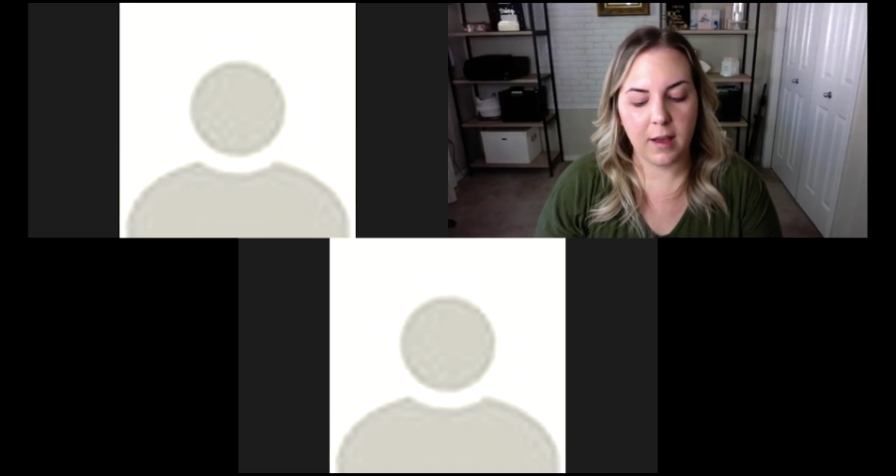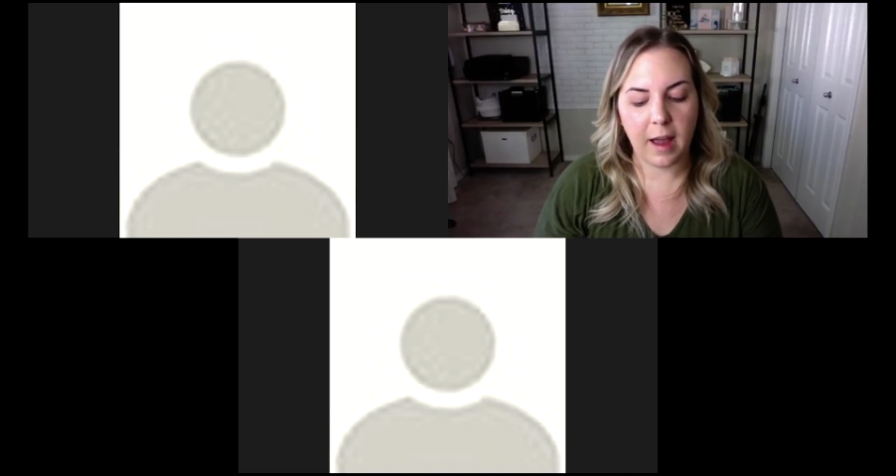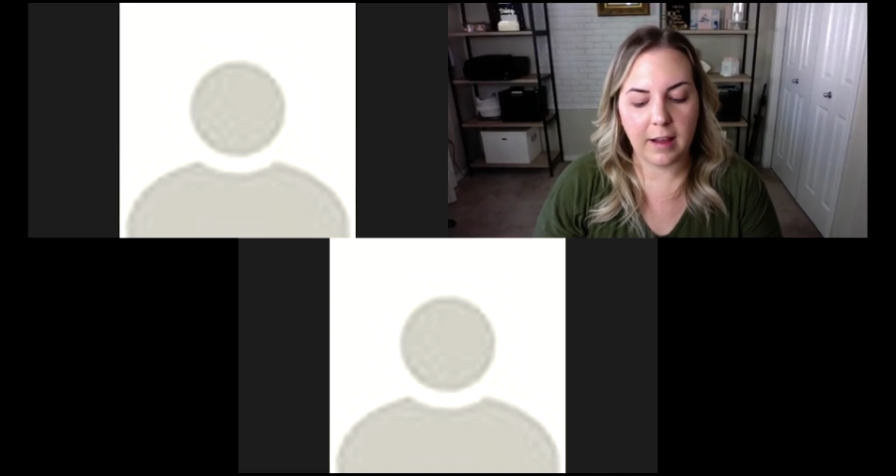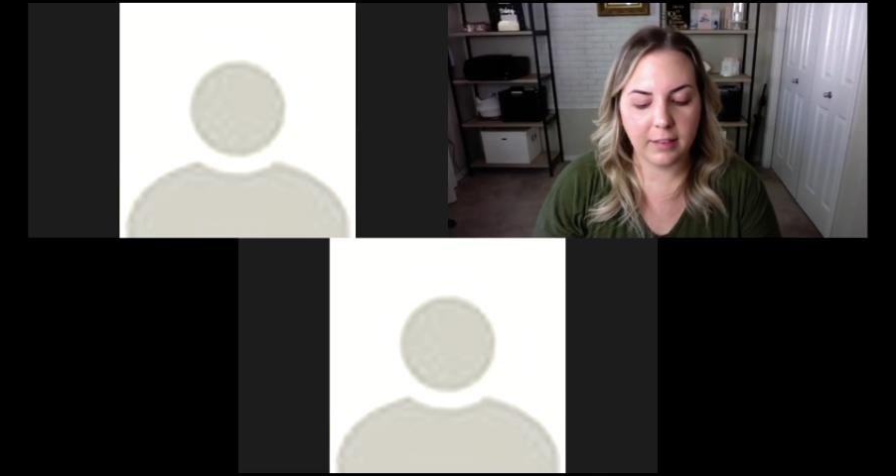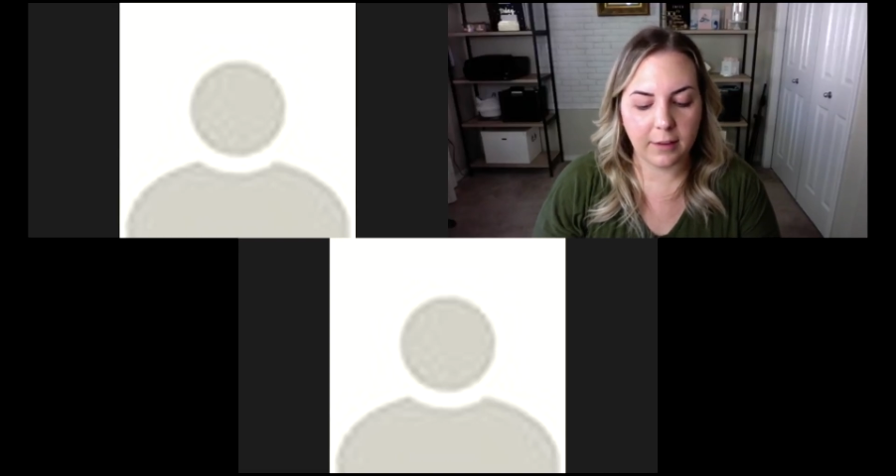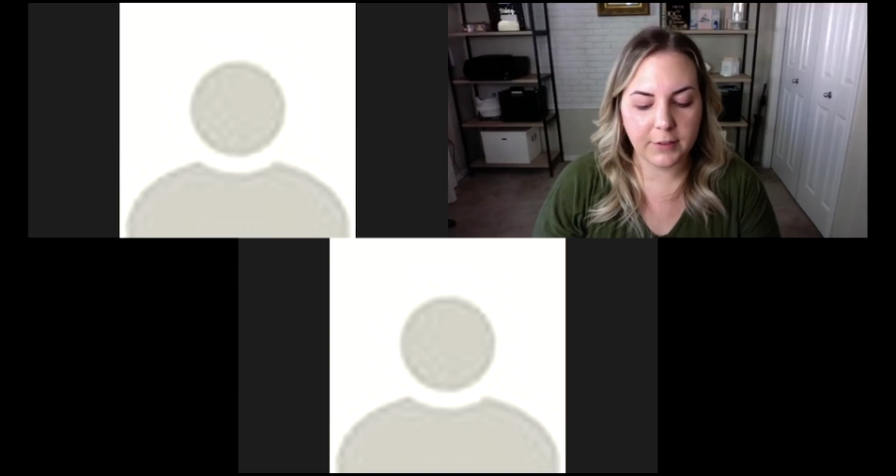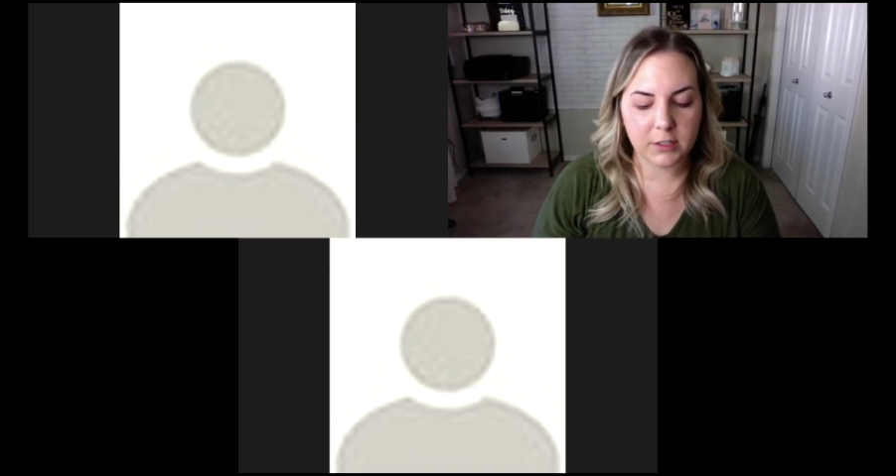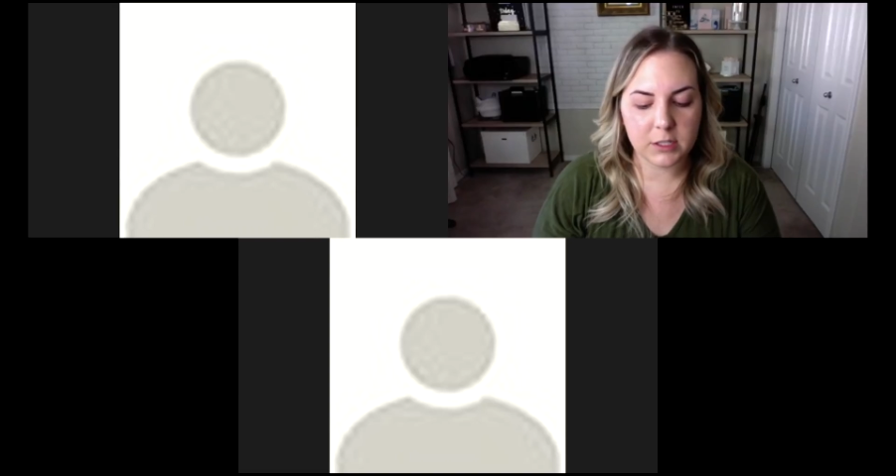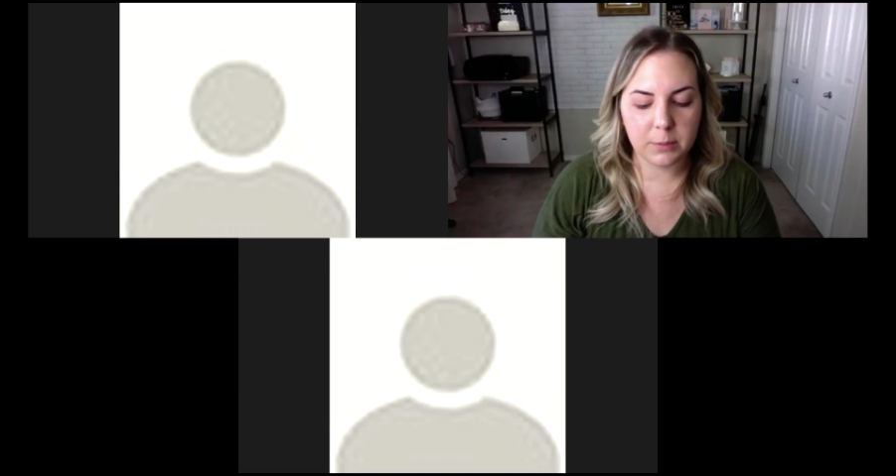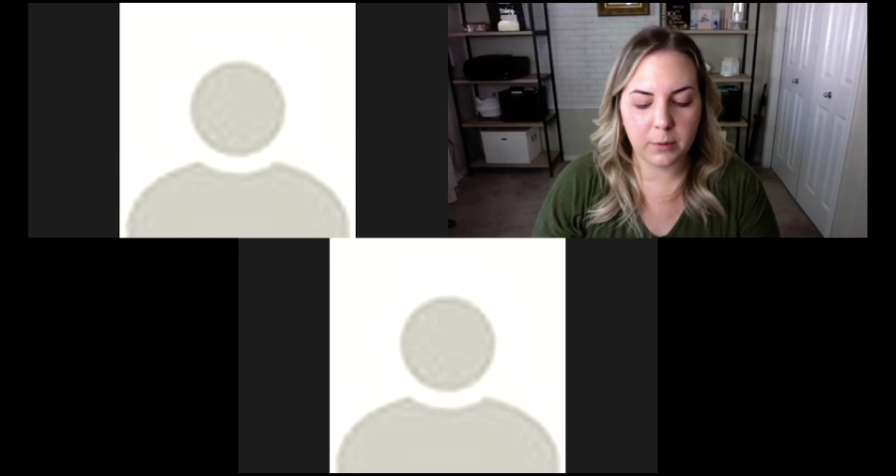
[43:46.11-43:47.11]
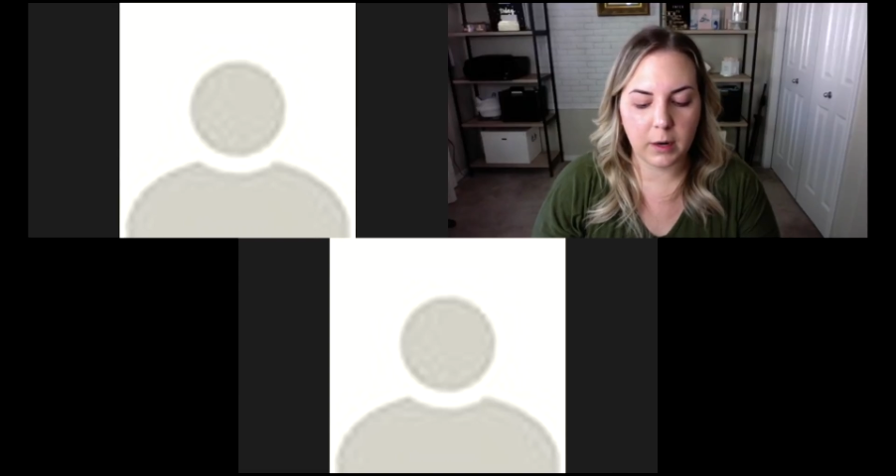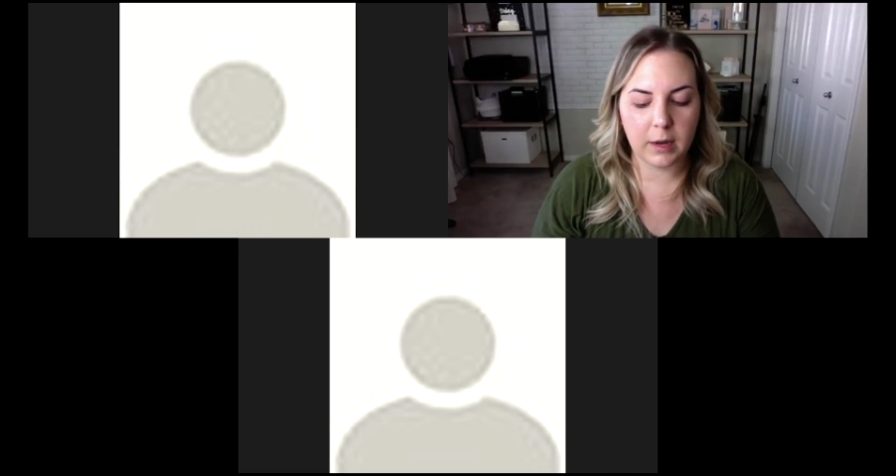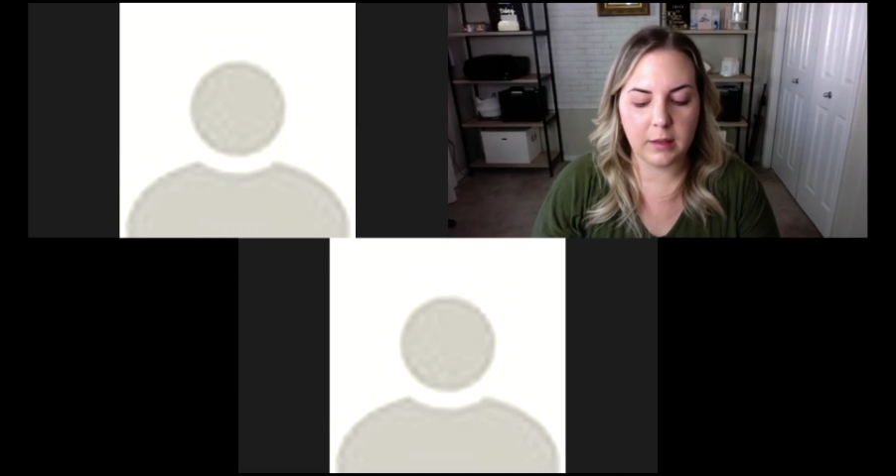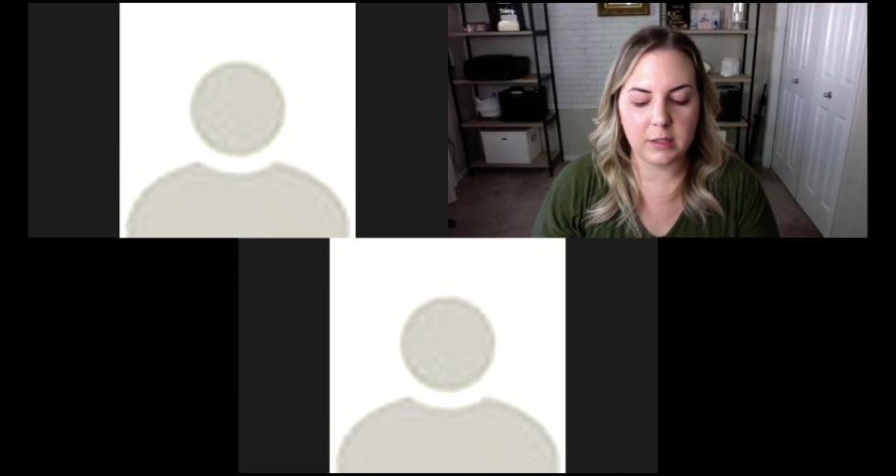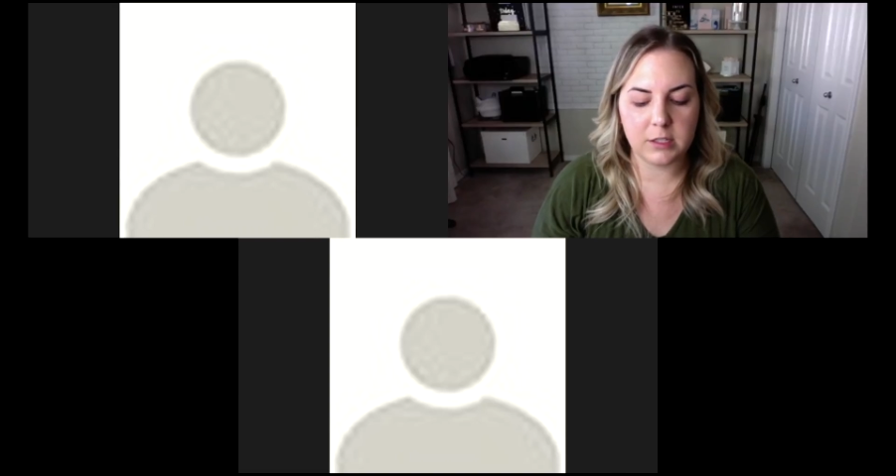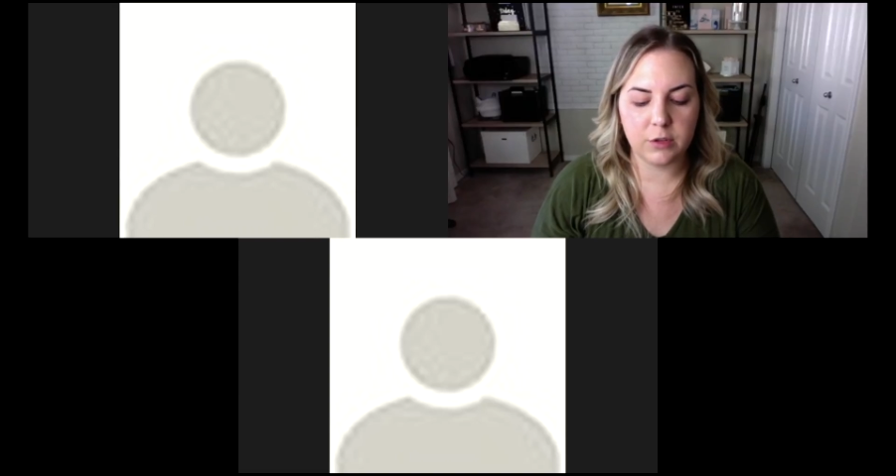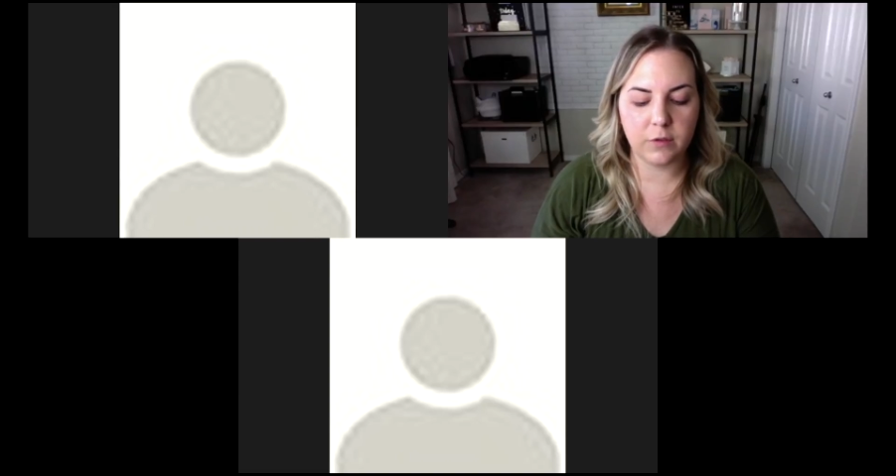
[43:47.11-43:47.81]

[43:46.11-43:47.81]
I'd love your support in this new